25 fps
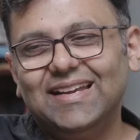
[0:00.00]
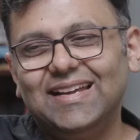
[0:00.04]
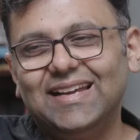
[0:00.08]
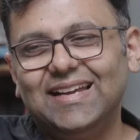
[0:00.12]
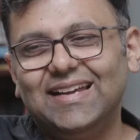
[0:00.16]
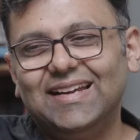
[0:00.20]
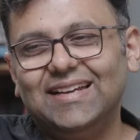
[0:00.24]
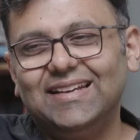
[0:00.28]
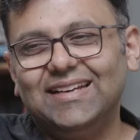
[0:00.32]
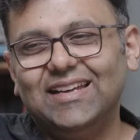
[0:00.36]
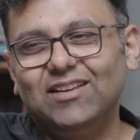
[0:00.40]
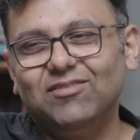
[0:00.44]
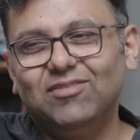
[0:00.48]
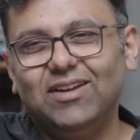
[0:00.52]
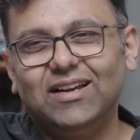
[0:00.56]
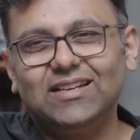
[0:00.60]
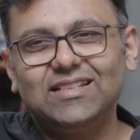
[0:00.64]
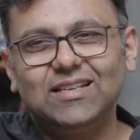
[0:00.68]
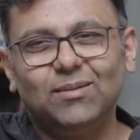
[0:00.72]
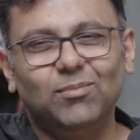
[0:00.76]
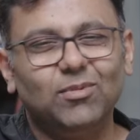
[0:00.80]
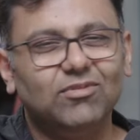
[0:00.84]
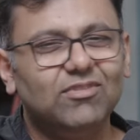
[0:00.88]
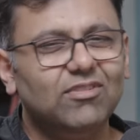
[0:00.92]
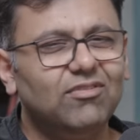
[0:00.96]
Uh, in
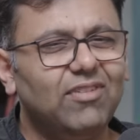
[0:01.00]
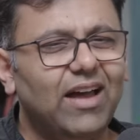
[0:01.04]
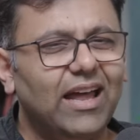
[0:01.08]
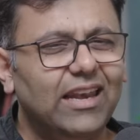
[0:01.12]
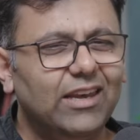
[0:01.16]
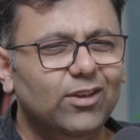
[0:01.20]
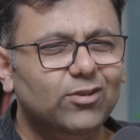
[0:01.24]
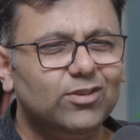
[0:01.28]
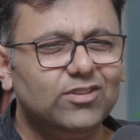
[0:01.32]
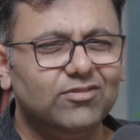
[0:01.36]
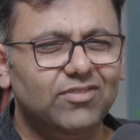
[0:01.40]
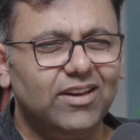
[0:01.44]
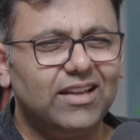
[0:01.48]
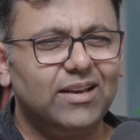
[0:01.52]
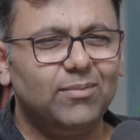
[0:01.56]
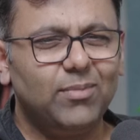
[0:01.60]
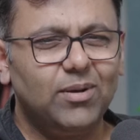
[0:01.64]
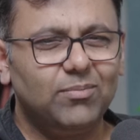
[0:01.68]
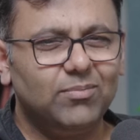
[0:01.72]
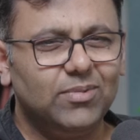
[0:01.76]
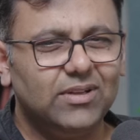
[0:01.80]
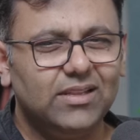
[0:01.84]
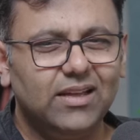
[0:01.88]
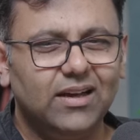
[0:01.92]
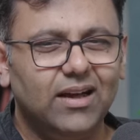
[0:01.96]
fact, some of the values, if I
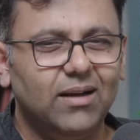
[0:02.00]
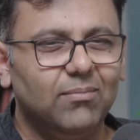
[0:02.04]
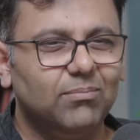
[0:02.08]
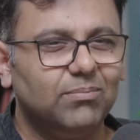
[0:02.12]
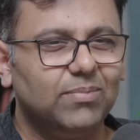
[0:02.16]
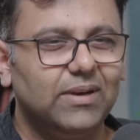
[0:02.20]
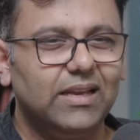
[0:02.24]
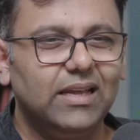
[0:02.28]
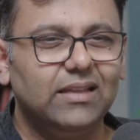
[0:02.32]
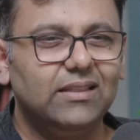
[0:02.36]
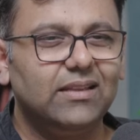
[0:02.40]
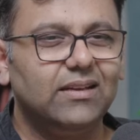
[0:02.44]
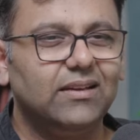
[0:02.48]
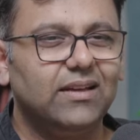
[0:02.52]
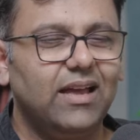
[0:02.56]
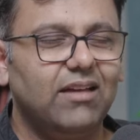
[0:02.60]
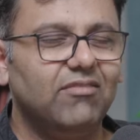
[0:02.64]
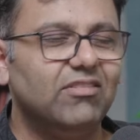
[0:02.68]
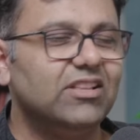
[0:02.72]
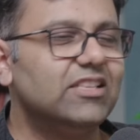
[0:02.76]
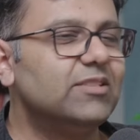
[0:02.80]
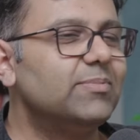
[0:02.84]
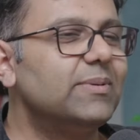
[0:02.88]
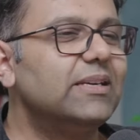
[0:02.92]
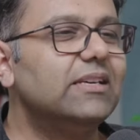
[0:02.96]
remember, the company and the
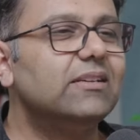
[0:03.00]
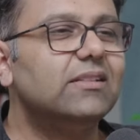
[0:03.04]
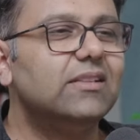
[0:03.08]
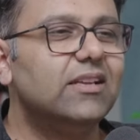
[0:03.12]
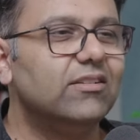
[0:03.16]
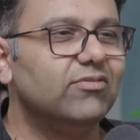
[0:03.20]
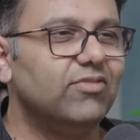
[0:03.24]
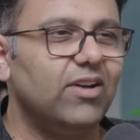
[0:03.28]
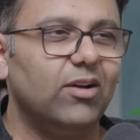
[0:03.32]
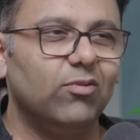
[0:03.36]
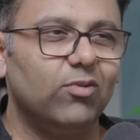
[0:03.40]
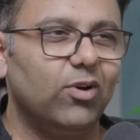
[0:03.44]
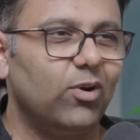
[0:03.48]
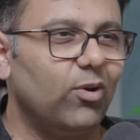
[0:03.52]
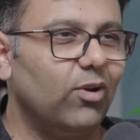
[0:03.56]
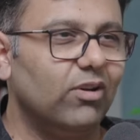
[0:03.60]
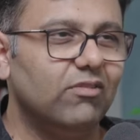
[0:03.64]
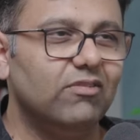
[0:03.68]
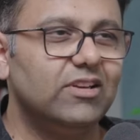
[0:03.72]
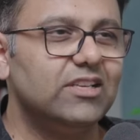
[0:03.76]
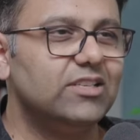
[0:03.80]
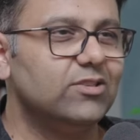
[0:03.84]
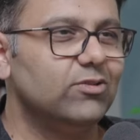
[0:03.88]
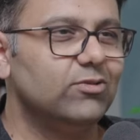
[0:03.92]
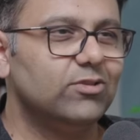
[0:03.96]
Evan Spiegel, their founder,
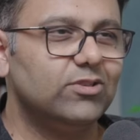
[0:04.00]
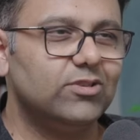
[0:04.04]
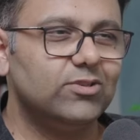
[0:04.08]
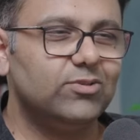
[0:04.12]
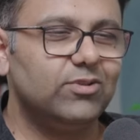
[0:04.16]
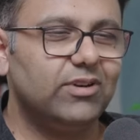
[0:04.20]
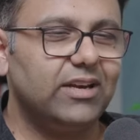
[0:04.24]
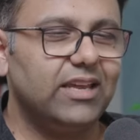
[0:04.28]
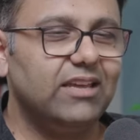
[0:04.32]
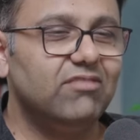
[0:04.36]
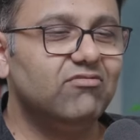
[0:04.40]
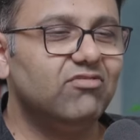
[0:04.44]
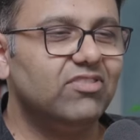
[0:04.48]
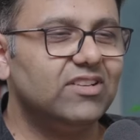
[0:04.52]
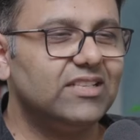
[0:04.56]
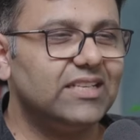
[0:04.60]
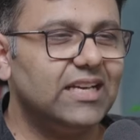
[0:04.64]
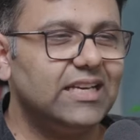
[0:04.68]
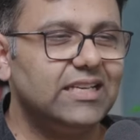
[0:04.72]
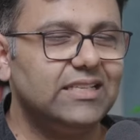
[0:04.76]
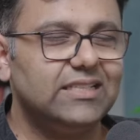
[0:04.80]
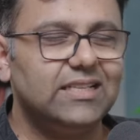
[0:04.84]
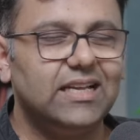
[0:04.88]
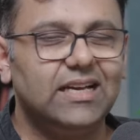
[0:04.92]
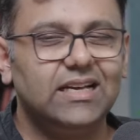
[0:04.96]
always used to
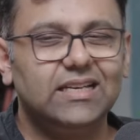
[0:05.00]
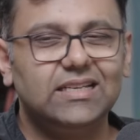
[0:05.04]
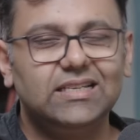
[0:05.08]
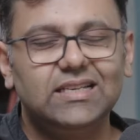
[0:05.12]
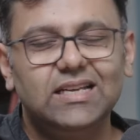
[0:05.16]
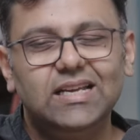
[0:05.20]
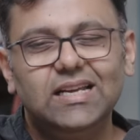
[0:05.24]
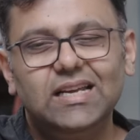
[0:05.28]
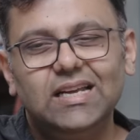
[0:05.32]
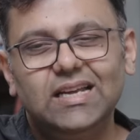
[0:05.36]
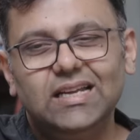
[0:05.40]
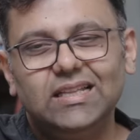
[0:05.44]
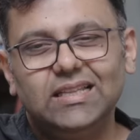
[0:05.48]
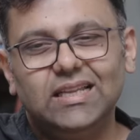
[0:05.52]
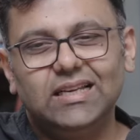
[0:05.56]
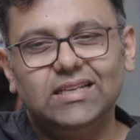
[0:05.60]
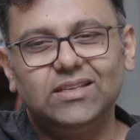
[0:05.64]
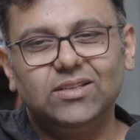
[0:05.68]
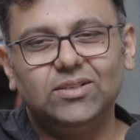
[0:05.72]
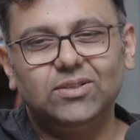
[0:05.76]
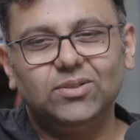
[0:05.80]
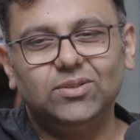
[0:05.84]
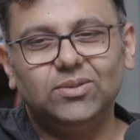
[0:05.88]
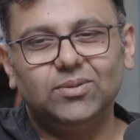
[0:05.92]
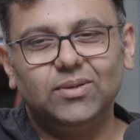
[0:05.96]
re-emphasize that that
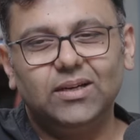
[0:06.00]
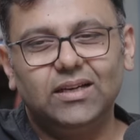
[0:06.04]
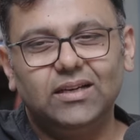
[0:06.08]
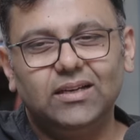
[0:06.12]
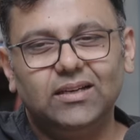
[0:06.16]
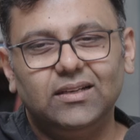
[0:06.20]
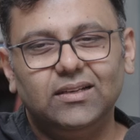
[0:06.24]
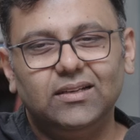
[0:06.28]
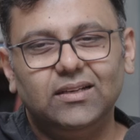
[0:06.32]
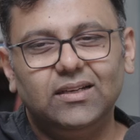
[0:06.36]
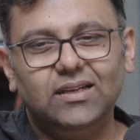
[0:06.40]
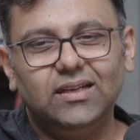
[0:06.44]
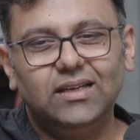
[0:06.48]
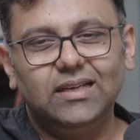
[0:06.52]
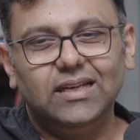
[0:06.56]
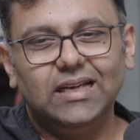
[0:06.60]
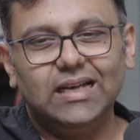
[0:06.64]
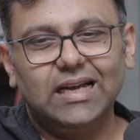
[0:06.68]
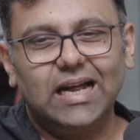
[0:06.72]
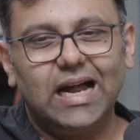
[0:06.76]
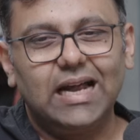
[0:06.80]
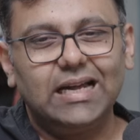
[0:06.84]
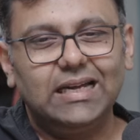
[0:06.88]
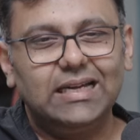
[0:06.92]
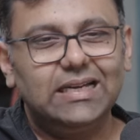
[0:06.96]
you know. Uh,
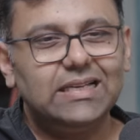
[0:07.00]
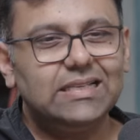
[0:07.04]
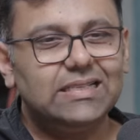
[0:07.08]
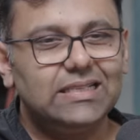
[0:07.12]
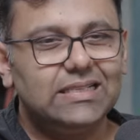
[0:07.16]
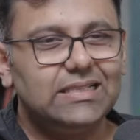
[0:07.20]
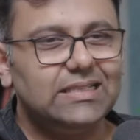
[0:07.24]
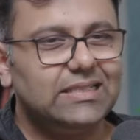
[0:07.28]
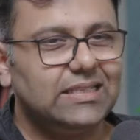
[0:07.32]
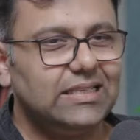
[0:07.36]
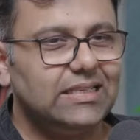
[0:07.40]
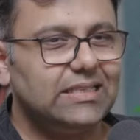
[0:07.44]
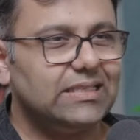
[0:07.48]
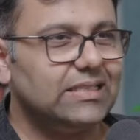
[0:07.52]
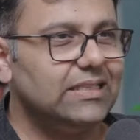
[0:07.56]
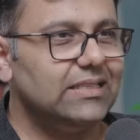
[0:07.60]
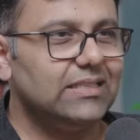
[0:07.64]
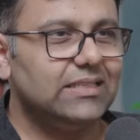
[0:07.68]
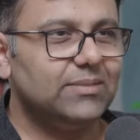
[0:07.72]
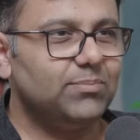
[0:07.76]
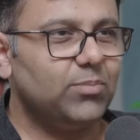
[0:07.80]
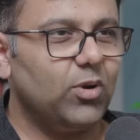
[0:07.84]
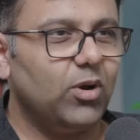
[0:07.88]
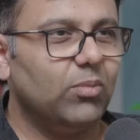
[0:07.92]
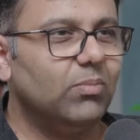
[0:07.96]
Kindness is, is
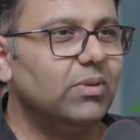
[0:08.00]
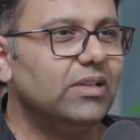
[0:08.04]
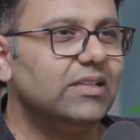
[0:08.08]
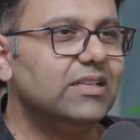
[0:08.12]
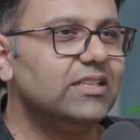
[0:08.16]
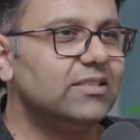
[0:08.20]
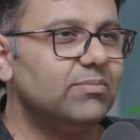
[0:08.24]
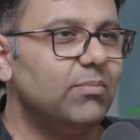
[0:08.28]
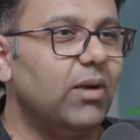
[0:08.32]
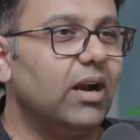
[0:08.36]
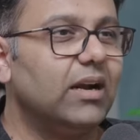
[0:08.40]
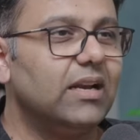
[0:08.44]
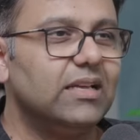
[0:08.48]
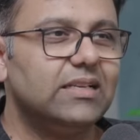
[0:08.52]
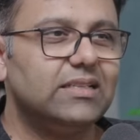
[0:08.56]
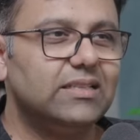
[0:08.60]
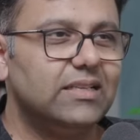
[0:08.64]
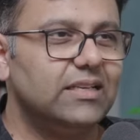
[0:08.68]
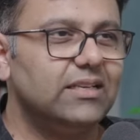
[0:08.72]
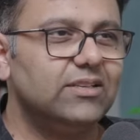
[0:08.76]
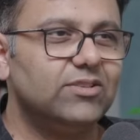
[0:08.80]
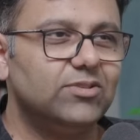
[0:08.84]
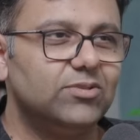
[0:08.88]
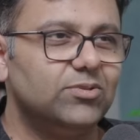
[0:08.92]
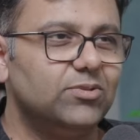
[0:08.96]
this probably the smartest
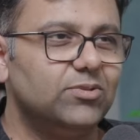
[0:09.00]
thing to